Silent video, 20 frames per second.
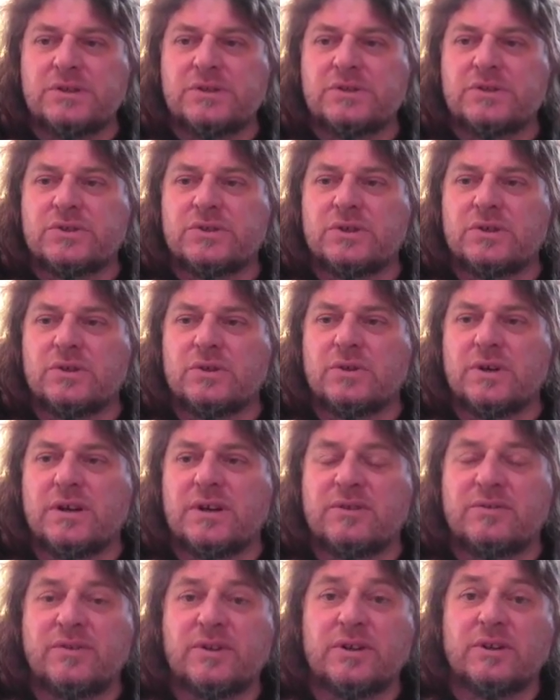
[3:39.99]
So
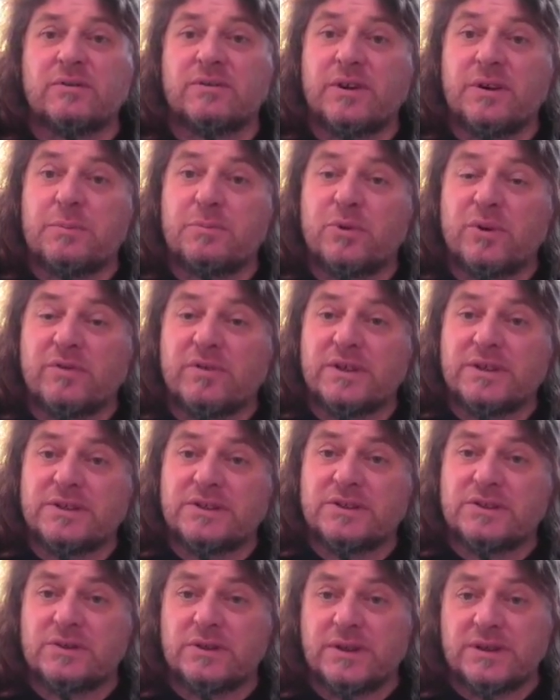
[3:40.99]
I feel very
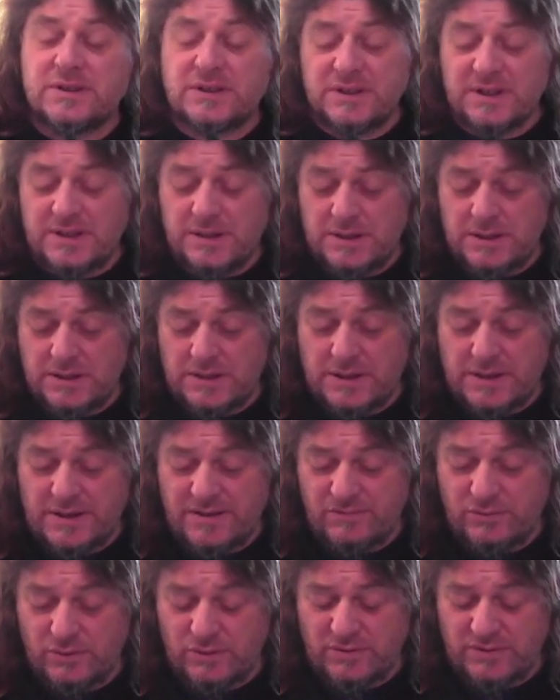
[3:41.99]
privileged to actually
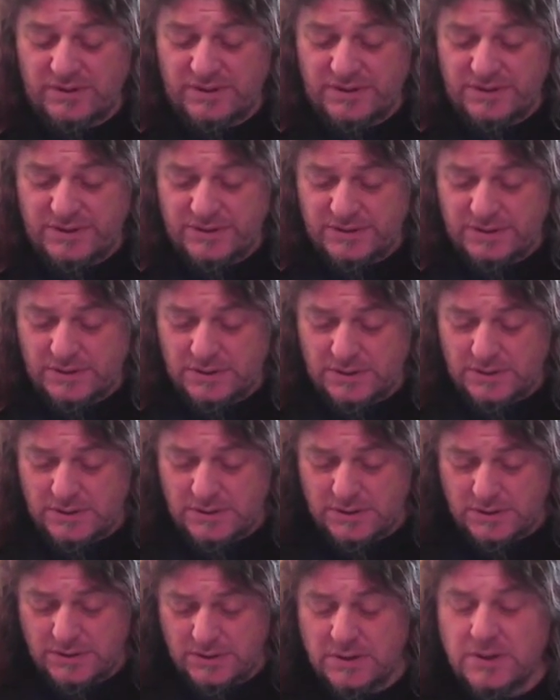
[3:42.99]
have one of these.
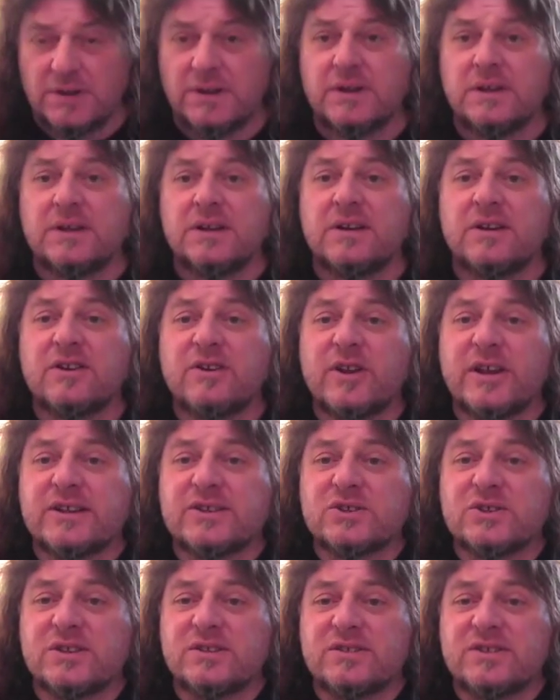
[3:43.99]

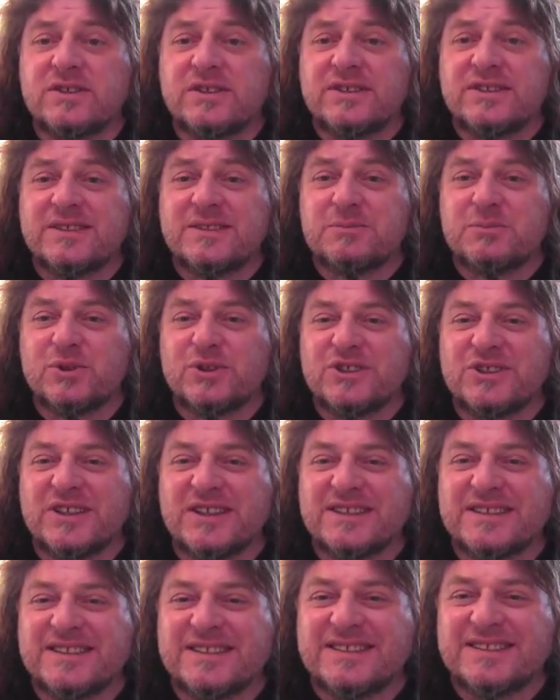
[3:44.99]
Thanks, Stephen,
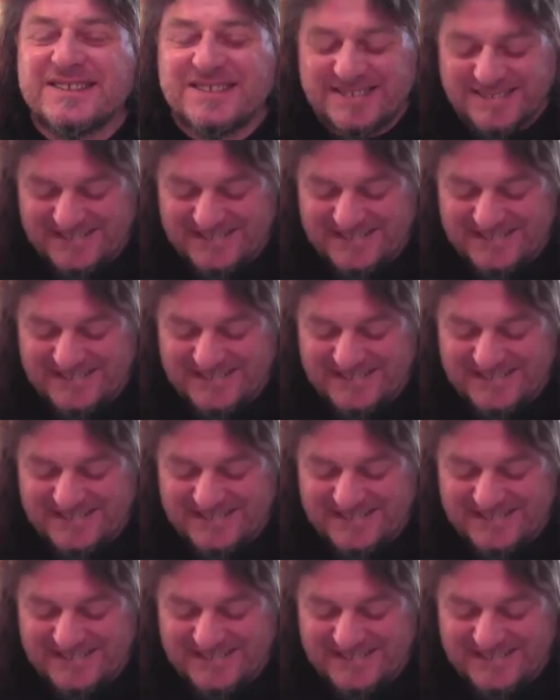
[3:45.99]
appreciate it.